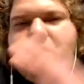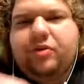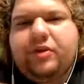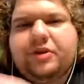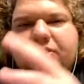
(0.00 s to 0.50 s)

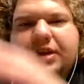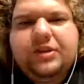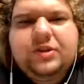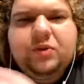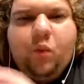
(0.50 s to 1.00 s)
know their
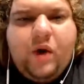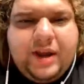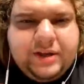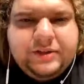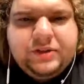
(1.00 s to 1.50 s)
season
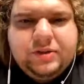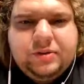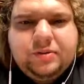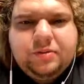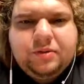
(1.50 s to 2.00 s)

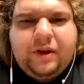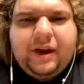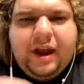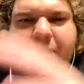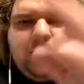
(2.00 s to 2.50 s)
wins,
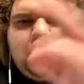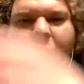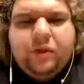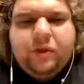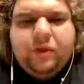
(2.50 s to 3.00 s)
like how
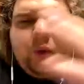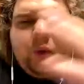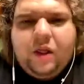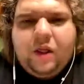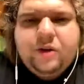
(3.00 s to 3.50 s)
many their
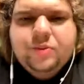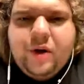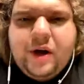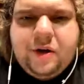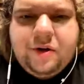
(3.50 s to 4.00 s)
win-loss
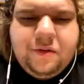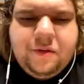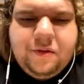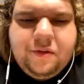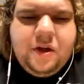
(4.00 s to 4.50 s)
record,
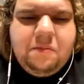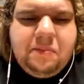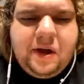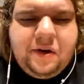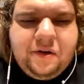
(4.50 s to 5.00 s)

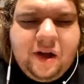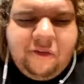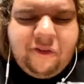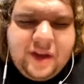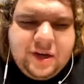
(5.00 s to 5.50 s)
but
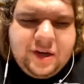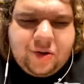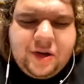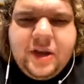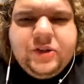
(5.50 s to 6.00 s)

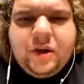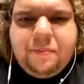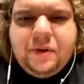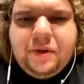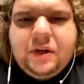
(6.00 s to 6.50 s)
eventually he's
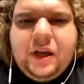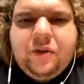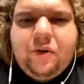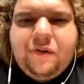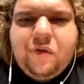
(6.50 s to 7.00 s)
going to put
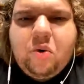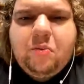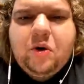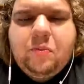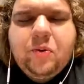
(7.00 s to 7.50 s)
together a
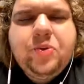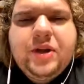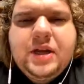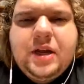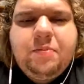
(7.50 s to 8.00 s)
formidable
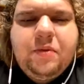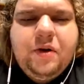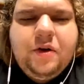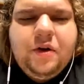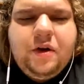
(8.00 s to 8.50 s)
team,
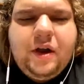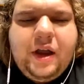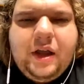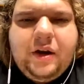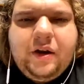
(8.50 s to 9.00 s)

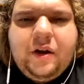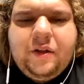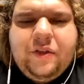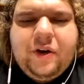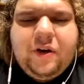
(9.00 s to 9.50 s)
and
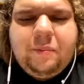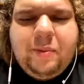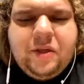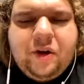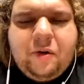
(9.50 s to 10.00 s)
they're going
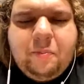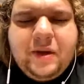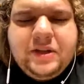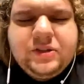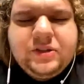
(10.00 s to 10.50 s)
to
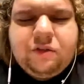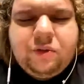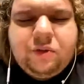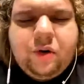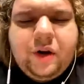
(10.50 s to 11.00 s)
beat South
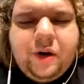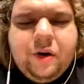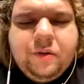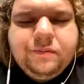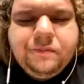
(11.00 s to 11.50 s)
Florida here.